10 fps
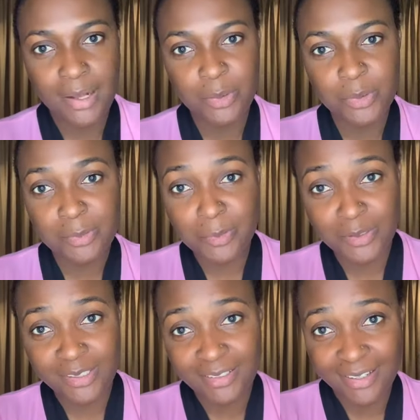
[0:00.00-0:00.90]
Hello, good
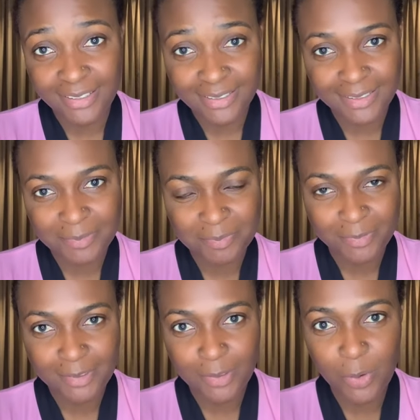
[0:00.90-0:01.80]
morning, guys.
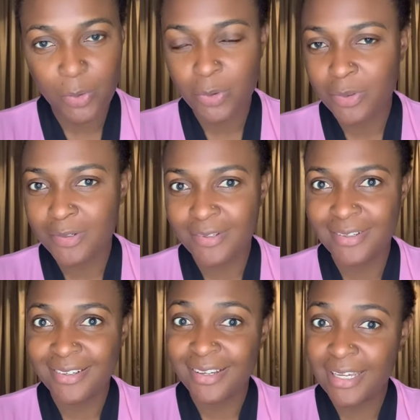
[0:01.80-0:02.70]
Oh,
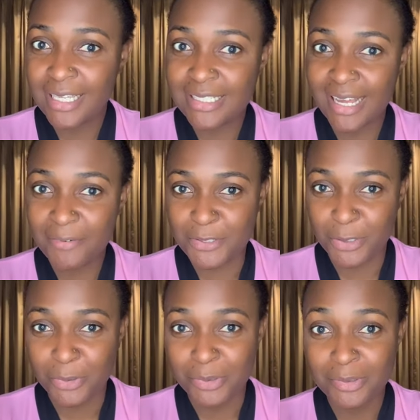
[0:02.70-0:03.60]
it's
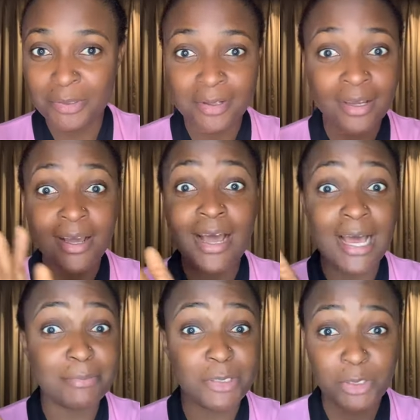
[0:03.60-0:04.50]
afternoon.
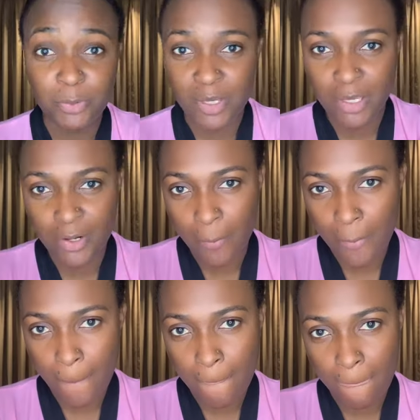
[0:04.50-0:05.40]
I'm just waking
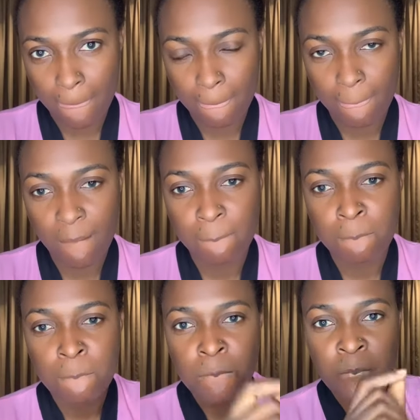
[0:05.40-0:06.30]
up.
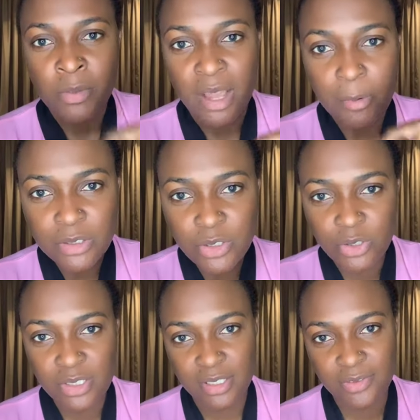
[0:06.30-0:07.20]
I want to
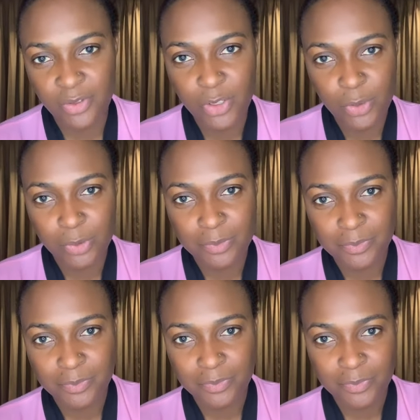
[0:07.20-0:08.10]
use this video
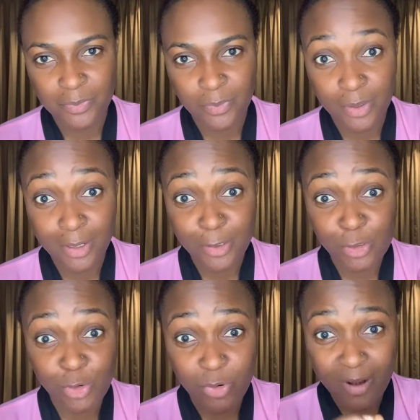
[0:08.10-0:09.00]

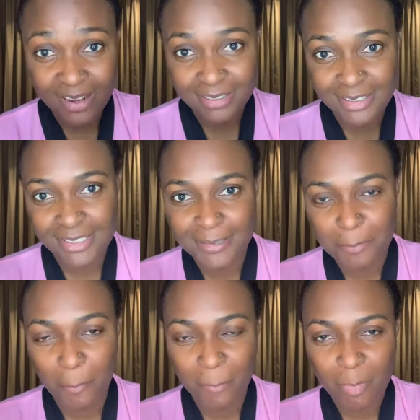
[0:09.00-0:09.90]
to rant,
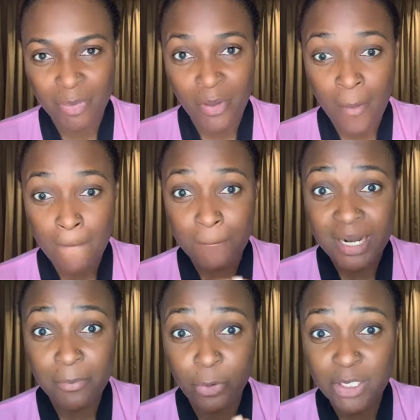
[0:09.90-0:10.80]

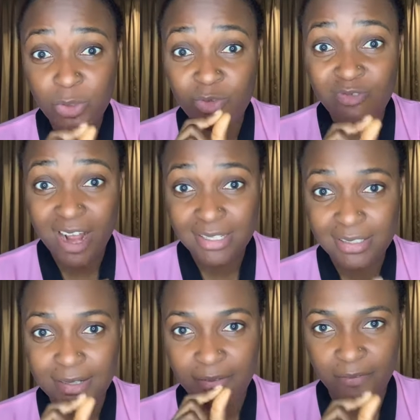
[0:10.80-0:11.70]
but I'm going to
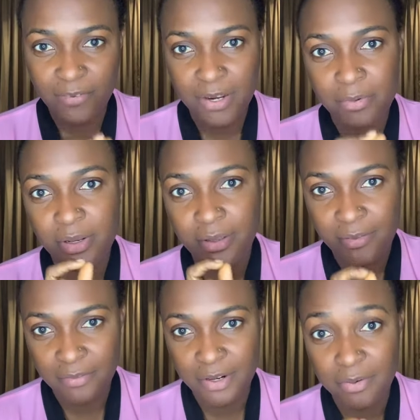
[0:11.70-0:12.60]
rant very,
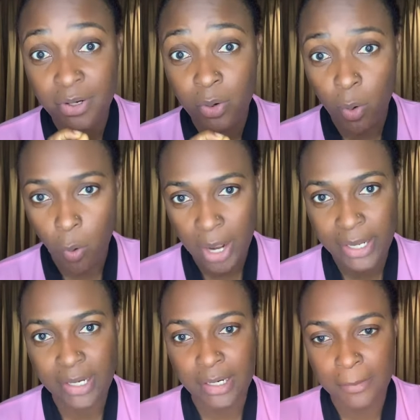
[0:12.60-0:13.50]
very
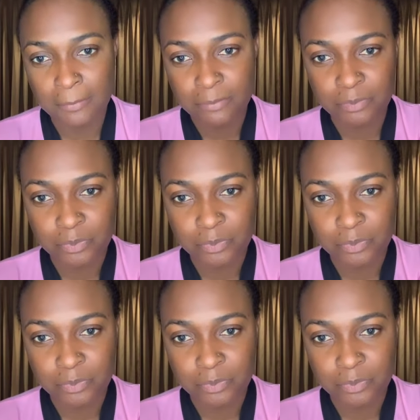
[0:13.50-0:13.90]
quietly.